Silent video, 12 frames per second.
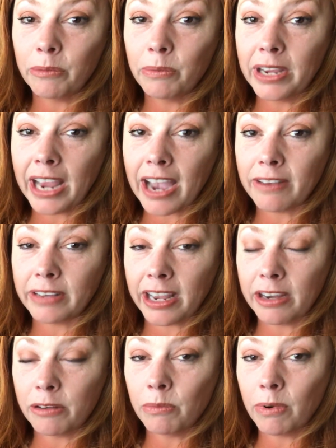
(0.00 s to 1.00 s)
We have
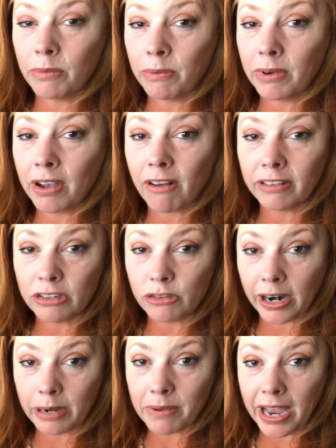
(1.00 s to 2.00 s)
what we would call a
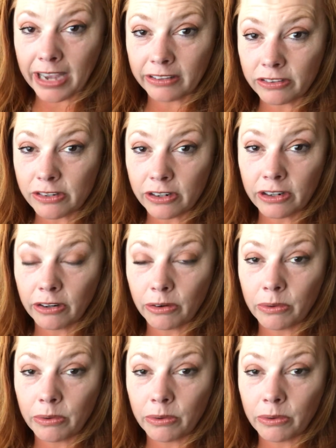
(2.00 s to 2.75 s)
dry pasture